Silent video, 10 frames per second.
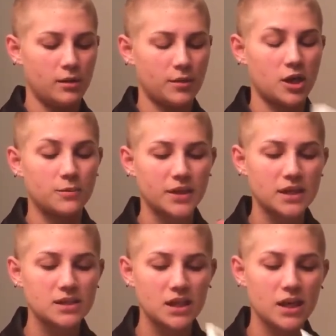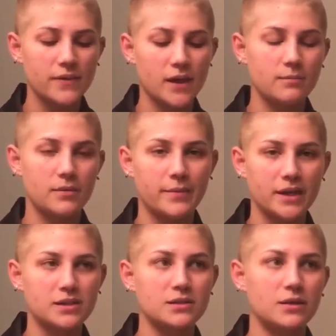complex in it that
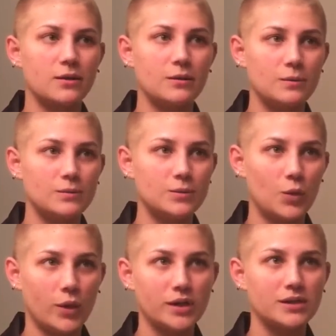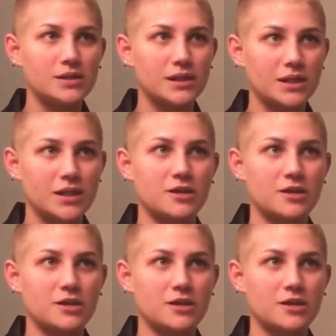mimics the oils that the